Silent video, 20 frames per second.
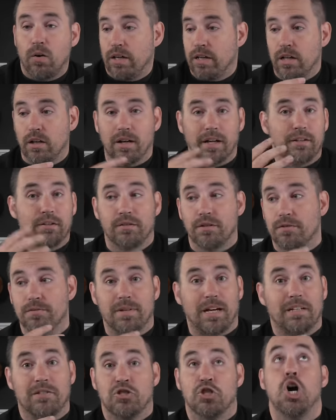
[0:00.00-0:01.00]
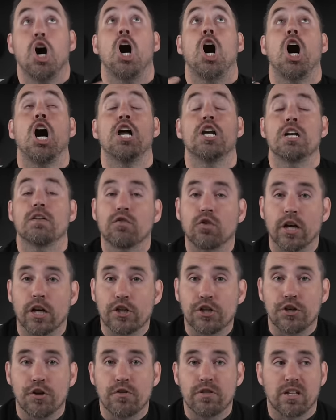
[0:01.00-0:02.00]
You know, I know there's a ton of great
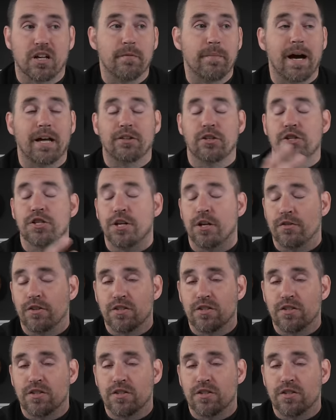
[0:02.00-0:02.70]
shoes that come out this year.